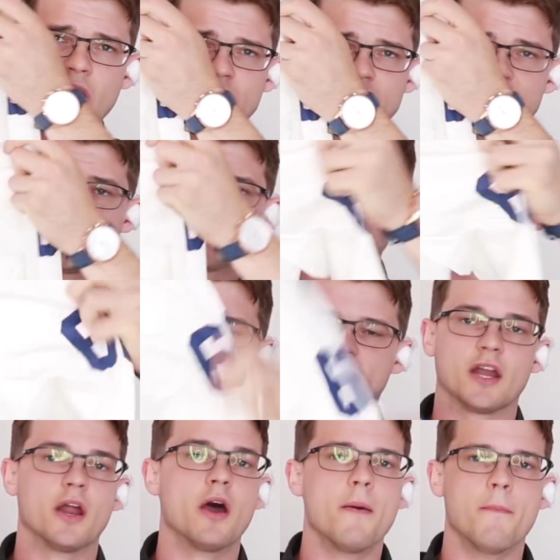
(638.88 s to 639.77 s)
so this
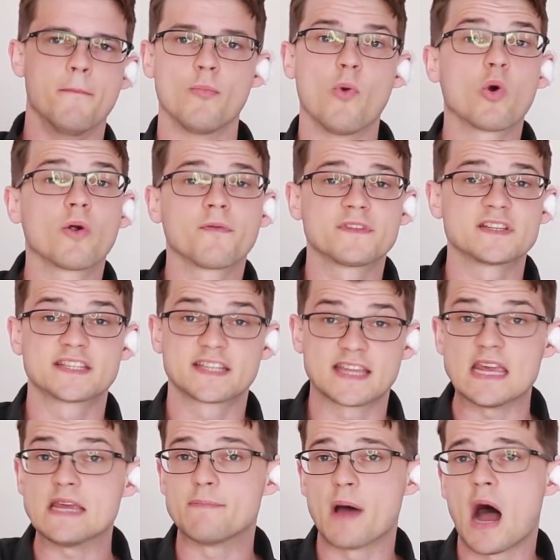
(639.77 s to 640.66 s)
jacket, more of the
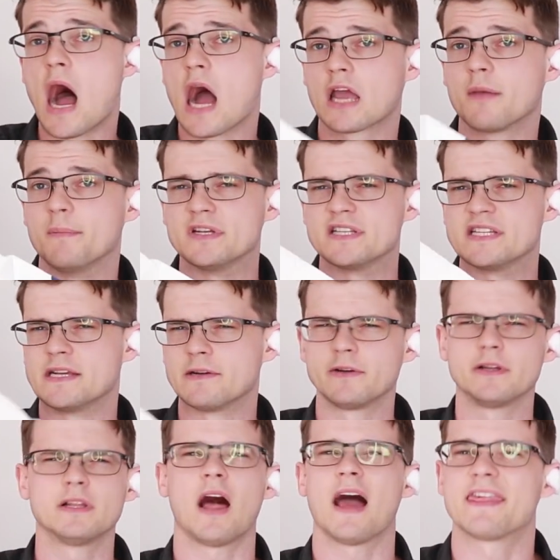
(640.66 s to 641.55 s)
ski parka
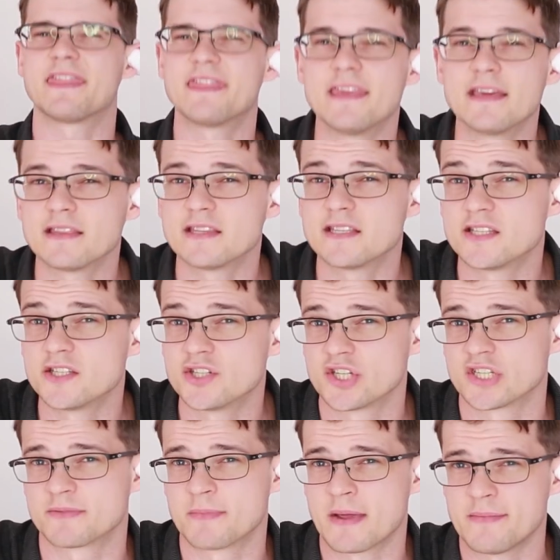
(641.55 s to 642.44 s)
material. I think this is
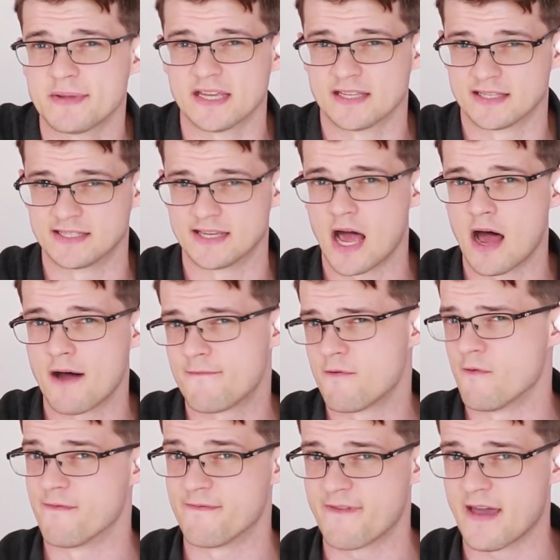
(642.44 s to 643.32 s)
just maybe a
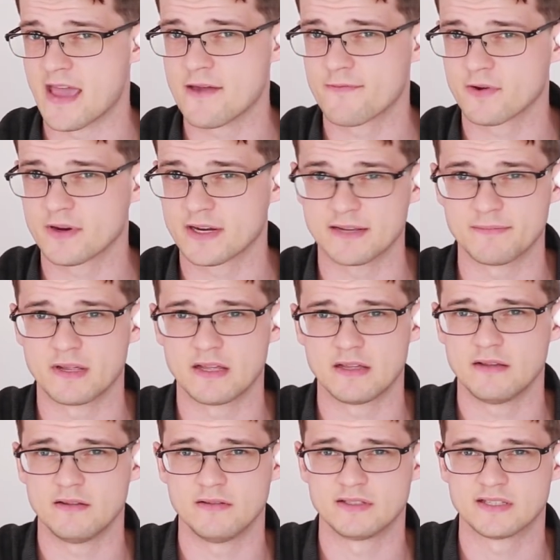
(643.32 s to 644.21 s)
Zaful favorite.
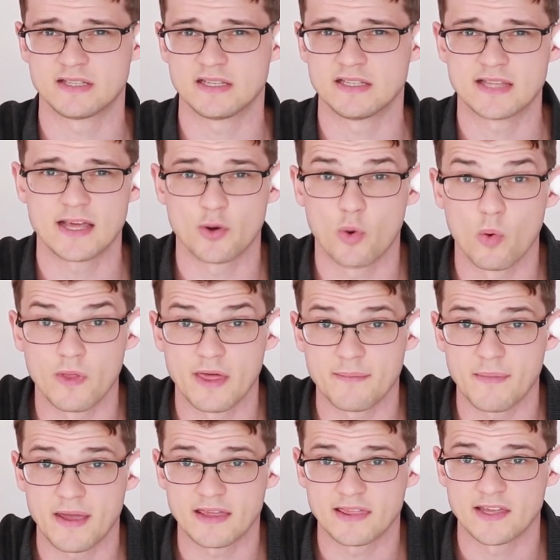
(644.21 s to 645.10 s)
Is that all
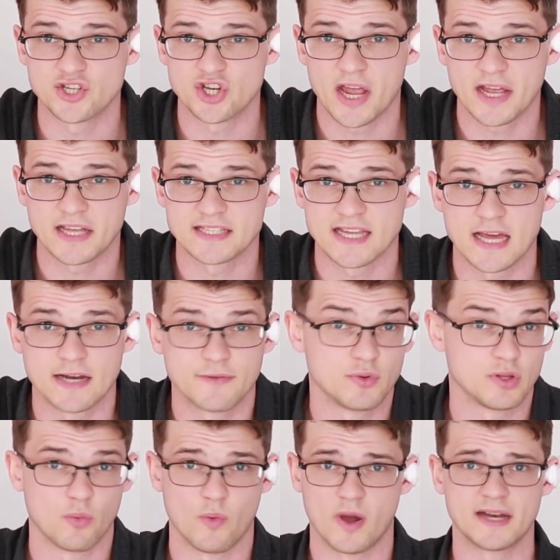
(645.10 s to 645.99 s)
they make their jackets out
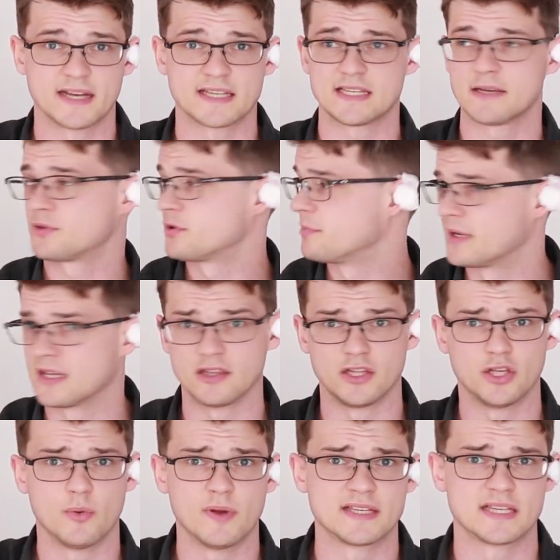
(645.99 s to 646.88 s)
of, with the one exception being
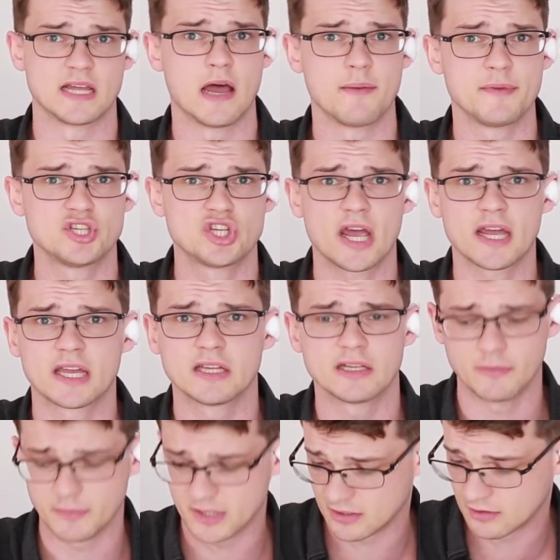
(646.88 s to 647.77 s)
the US Army
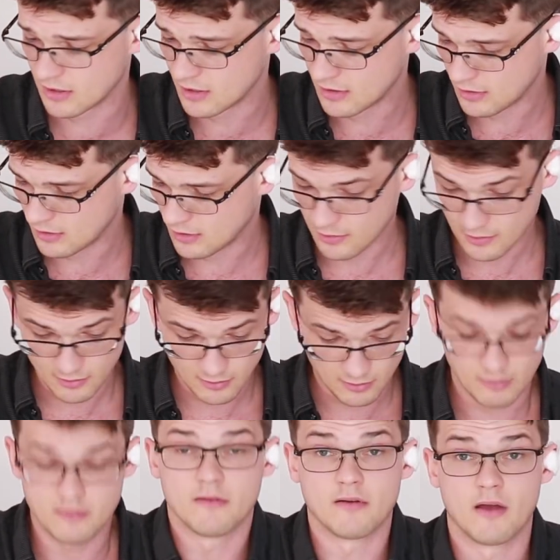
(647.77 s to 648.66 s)
jacket? I mean,
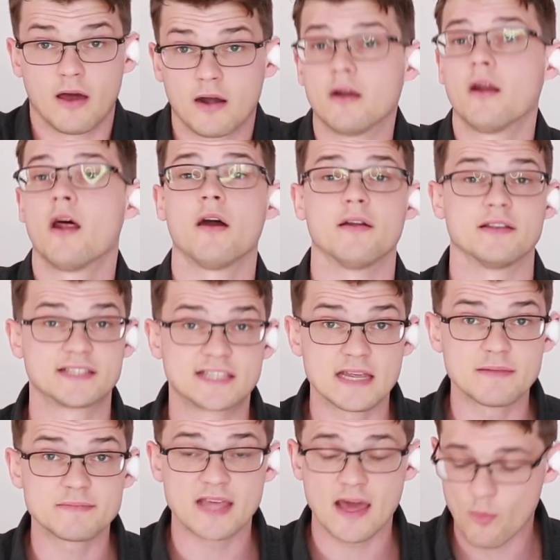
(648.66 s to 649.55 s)
I don't know, it
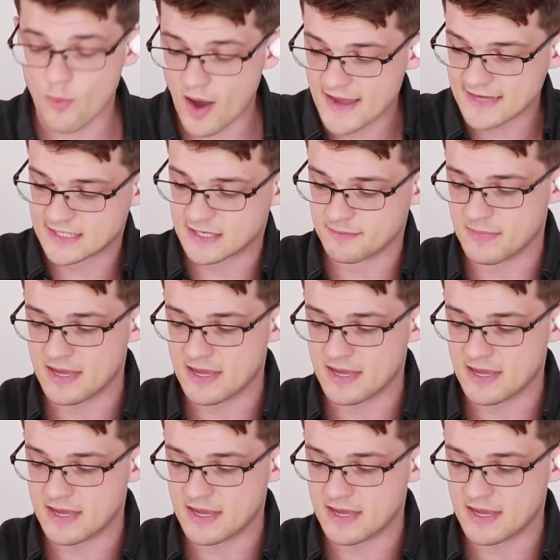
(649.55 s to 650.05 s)
seems that way to